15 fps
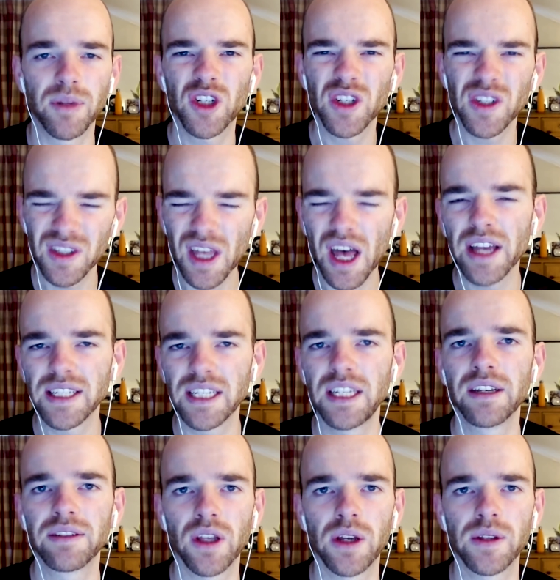but just
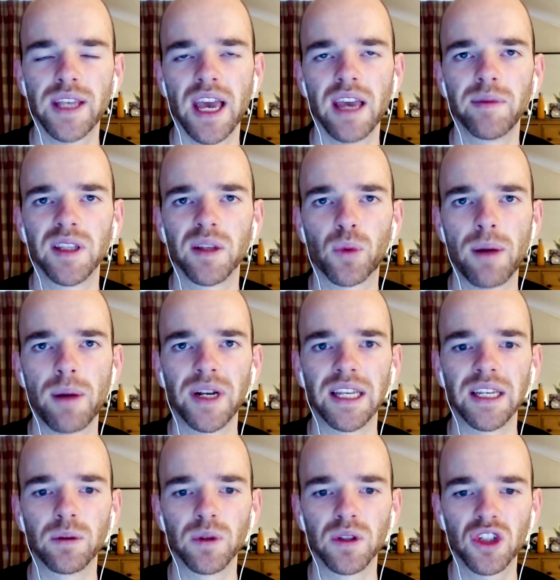13 of those came in the Premier
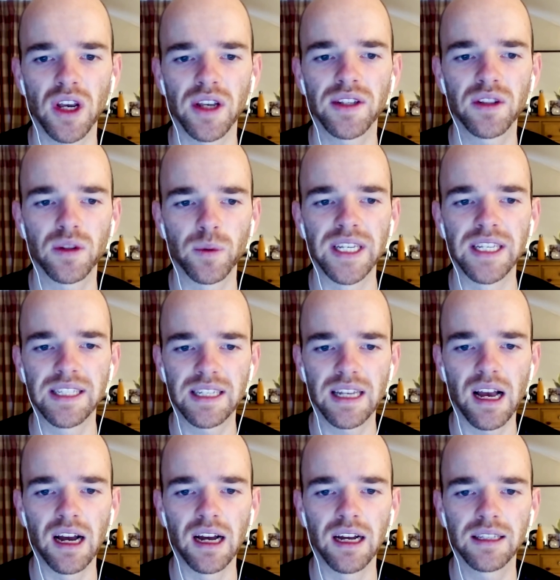League with just 3
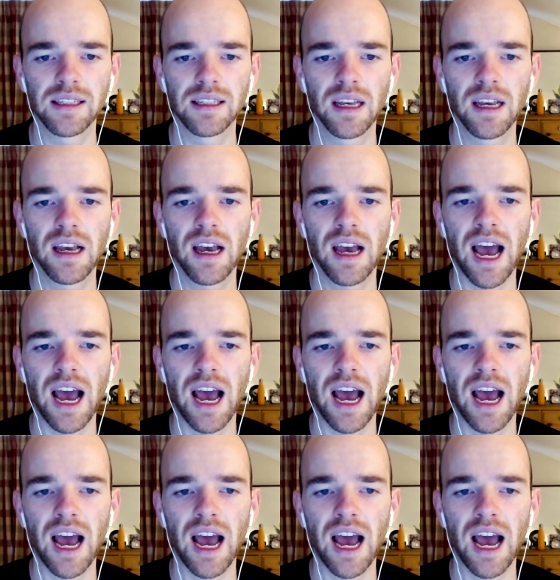starts.